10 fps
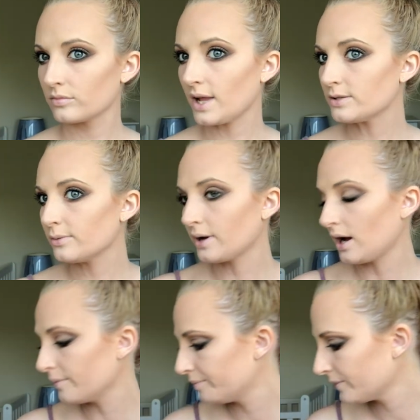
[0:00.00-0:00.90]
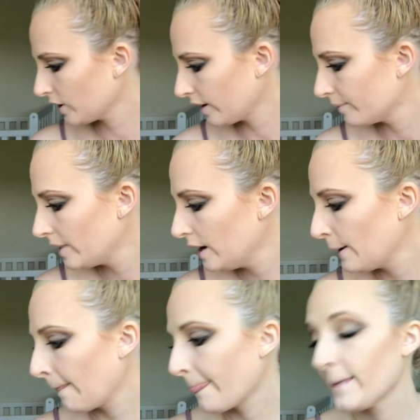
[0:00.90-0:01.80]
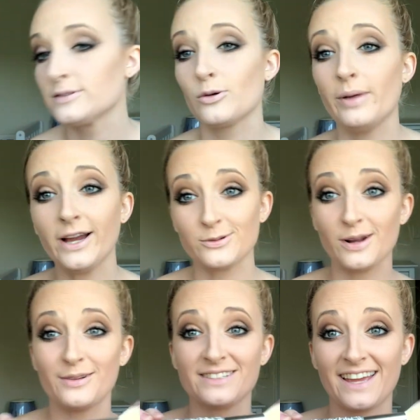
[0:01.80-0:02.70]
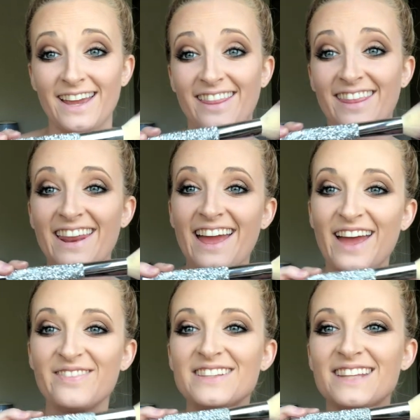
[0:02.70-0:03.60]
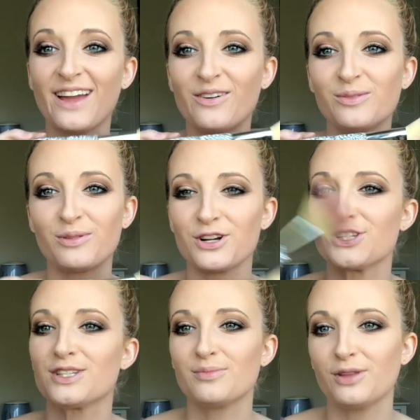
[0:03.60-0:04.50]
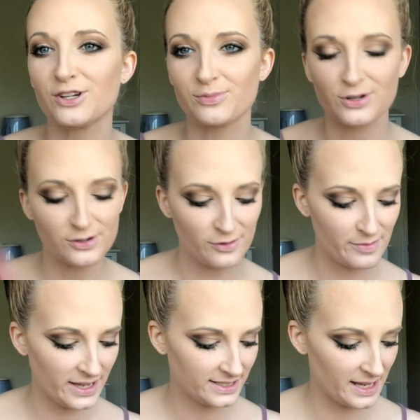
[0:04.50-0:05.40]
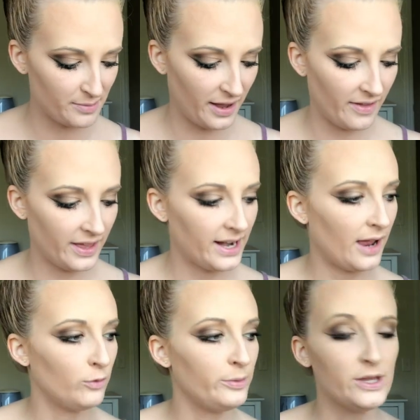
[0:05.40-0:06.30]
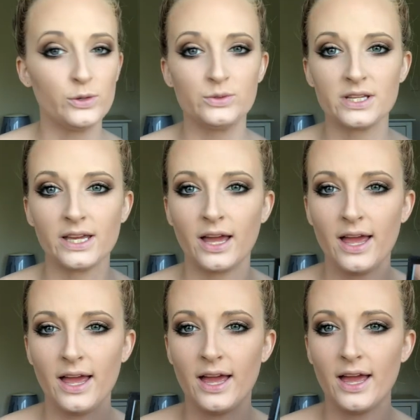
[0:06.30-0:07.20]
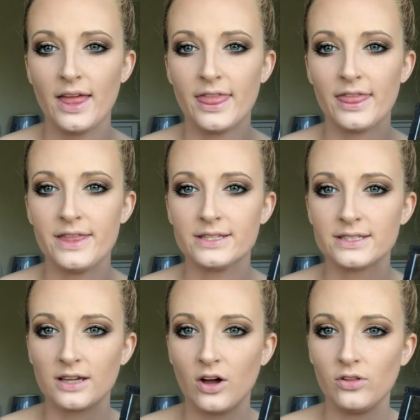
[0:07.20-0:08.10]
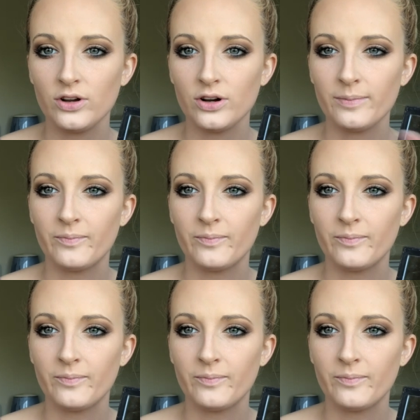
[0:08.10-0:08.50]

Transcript: That's what we got. Okay, so back to what I was saying. This angled brush brush. It's a blush brush from that same palette, and I will be using this color.